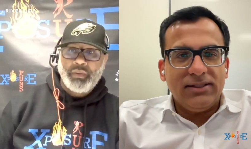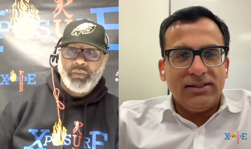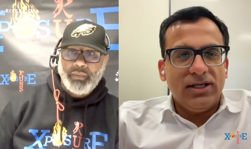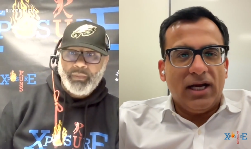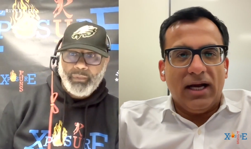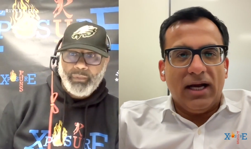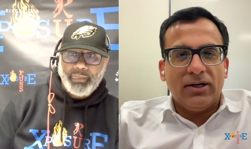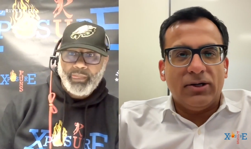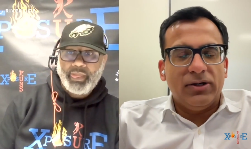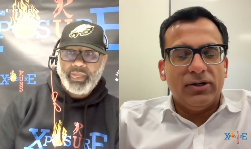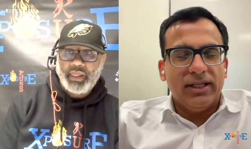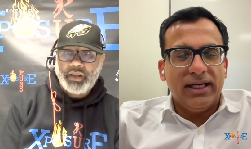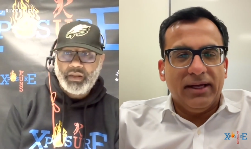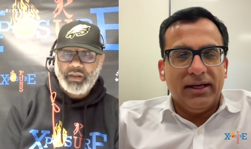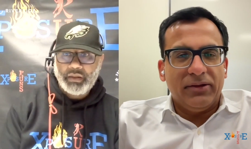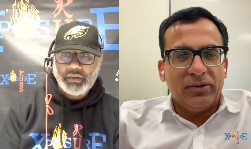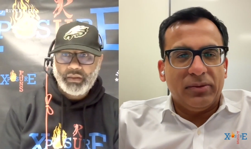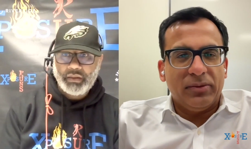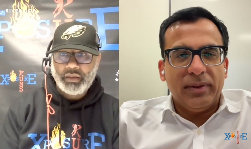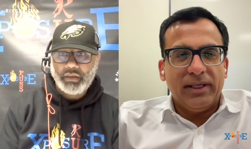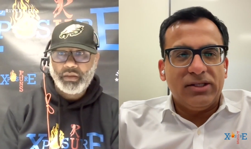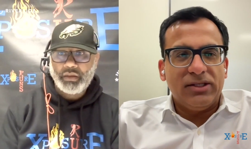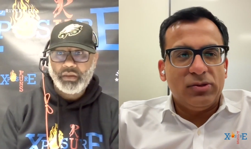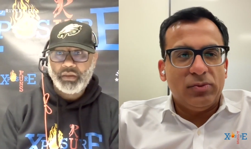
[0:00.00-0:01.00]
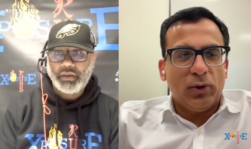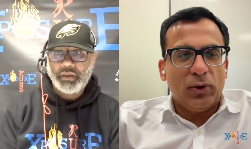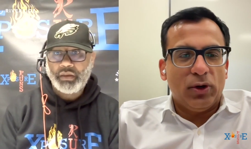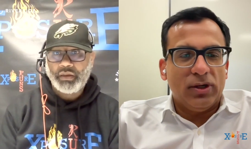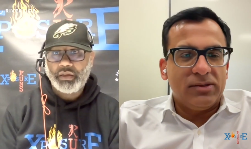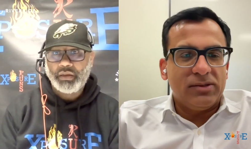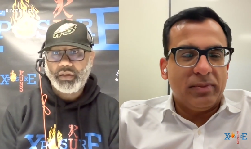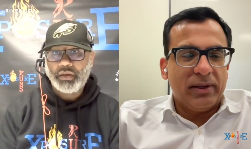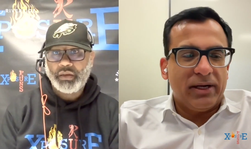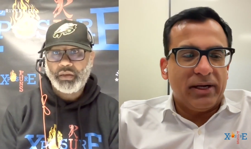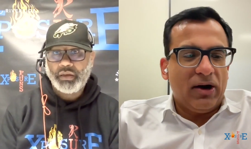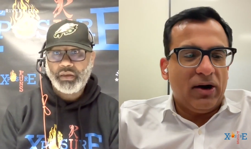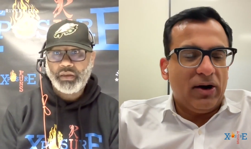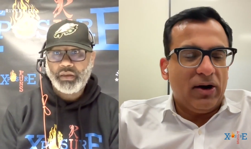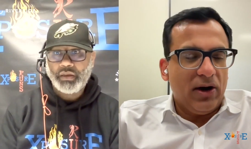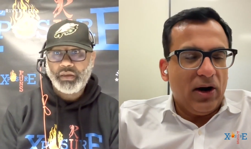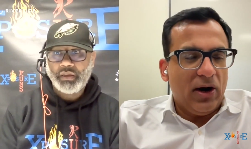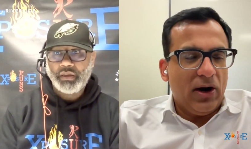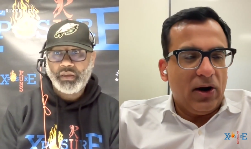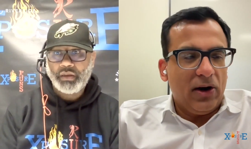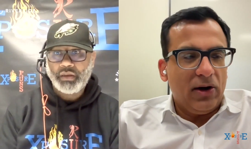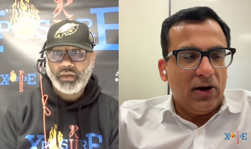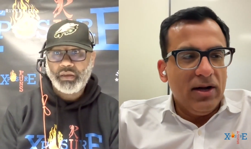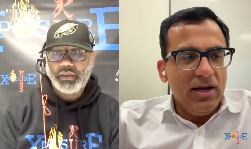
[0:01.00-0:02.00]
Speaker 1: soccer, the other big sports. But our
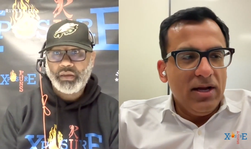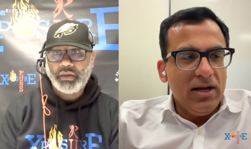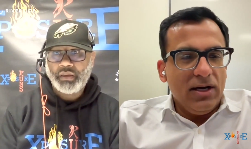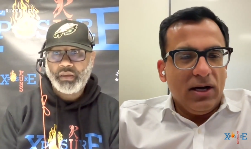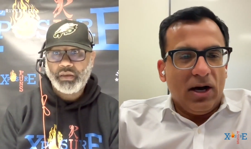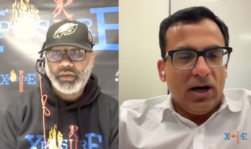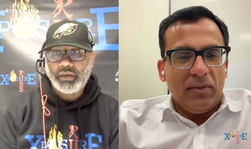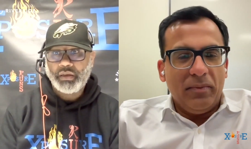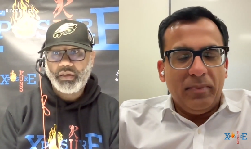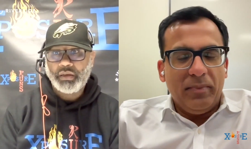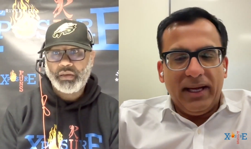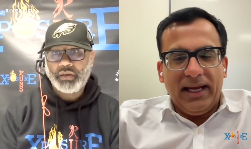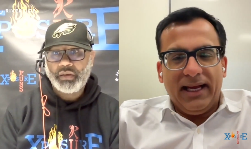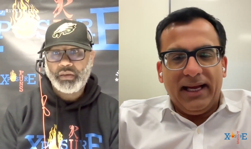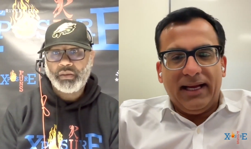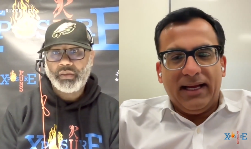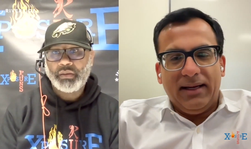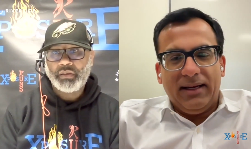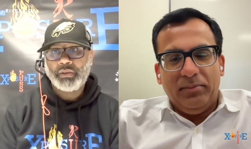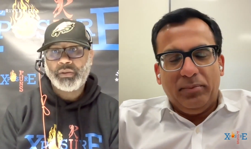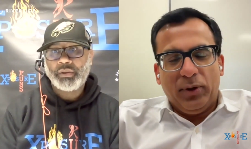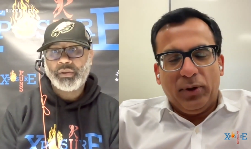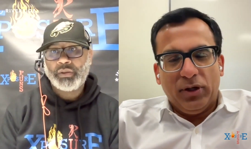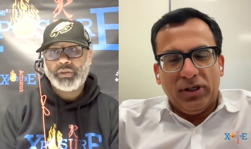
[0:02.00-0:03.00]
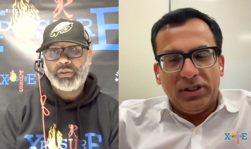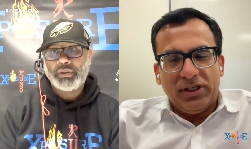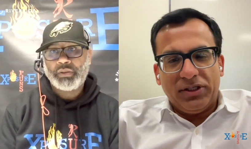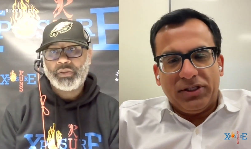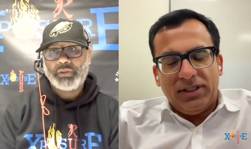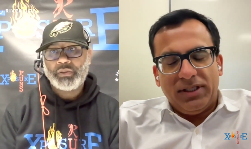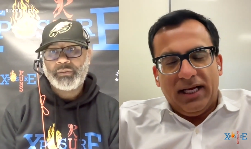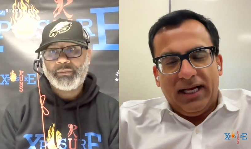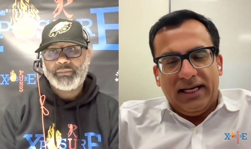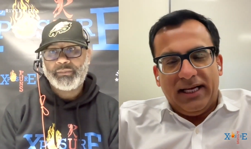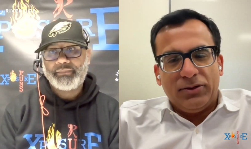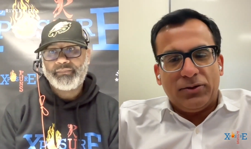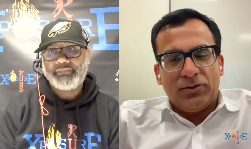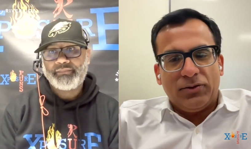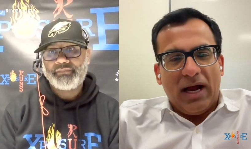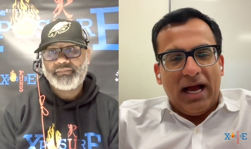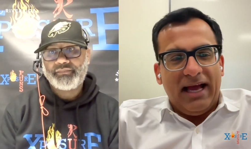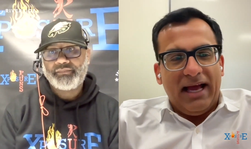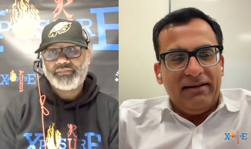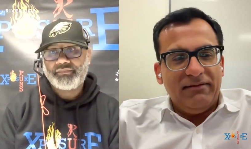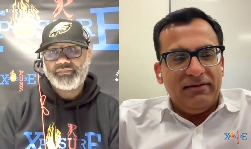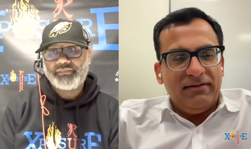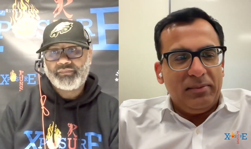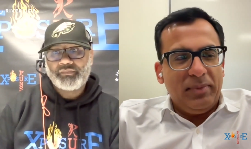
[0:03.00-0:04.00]
our our big push and
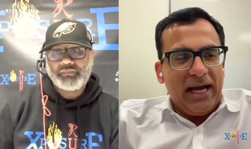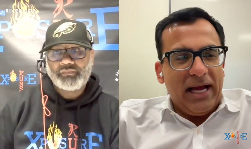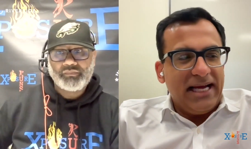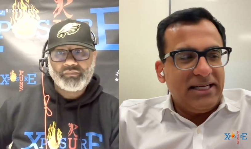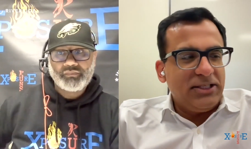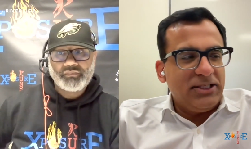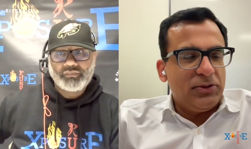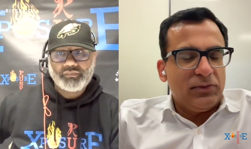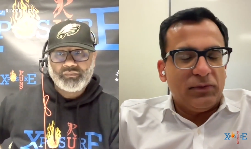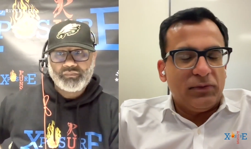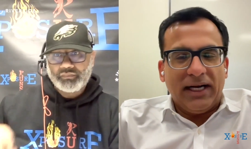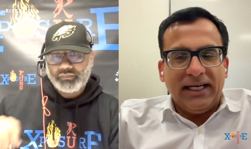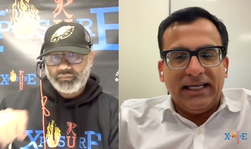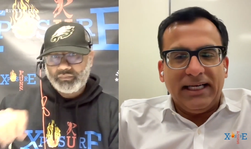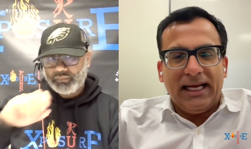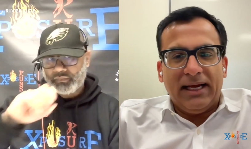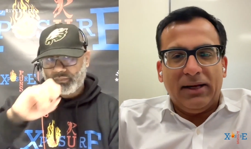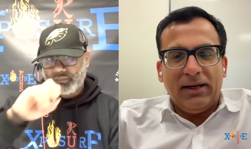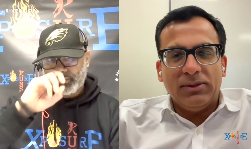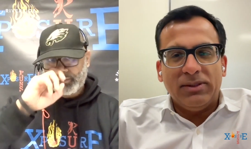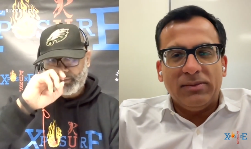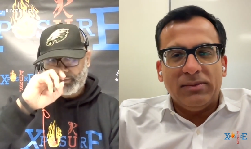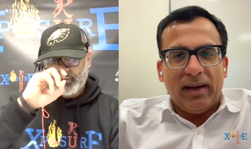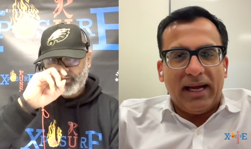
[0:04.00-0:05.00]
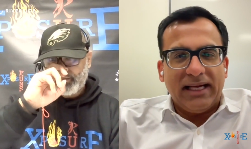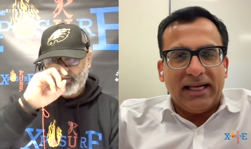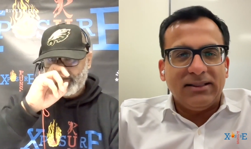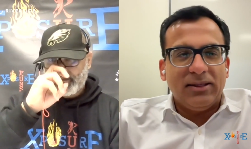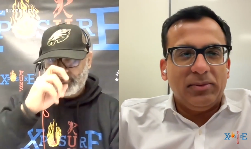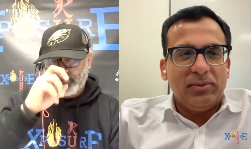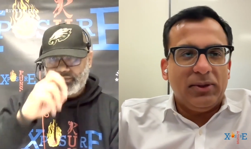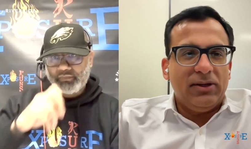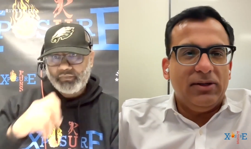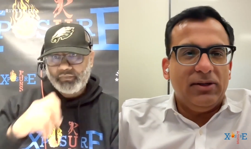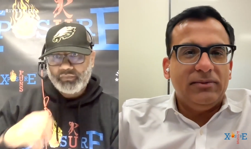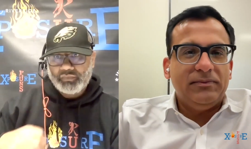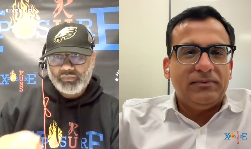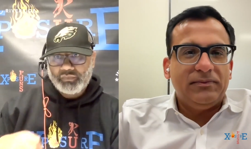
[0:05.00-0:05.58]
drive and passion right now is basketball.